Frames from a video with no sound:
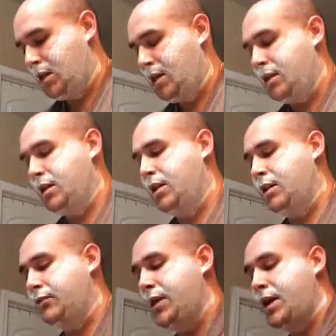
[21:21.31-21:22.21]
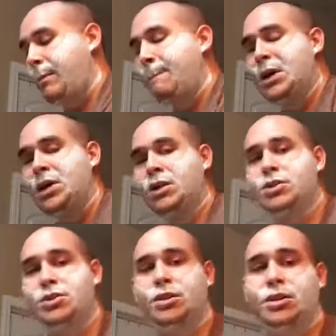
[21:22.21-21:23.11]
and then I've got a
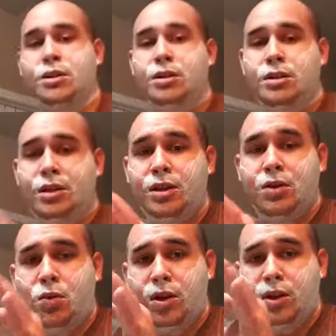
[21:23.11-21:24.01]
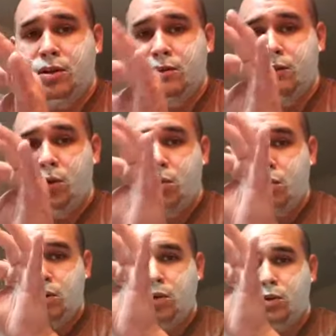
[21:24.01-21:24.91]
bunch, like 24
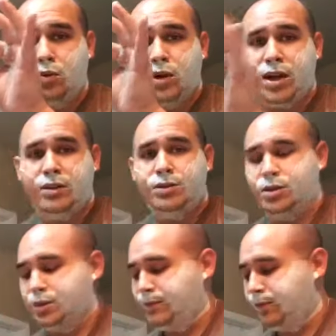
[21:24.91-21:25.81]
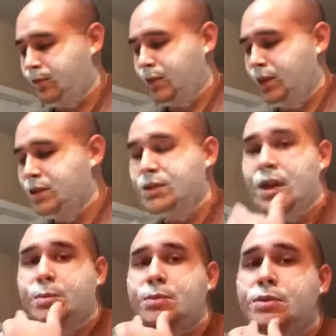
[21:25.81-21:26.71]
of the little 1-ounce
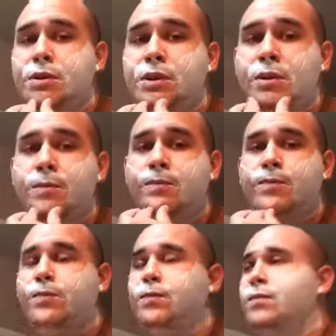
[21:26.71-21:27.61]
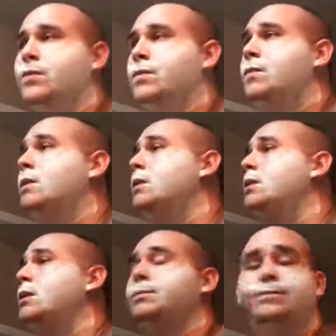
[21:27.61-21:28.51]
samples.
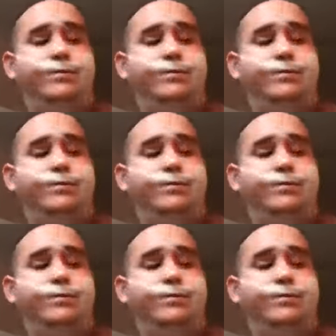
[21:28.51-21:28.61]
The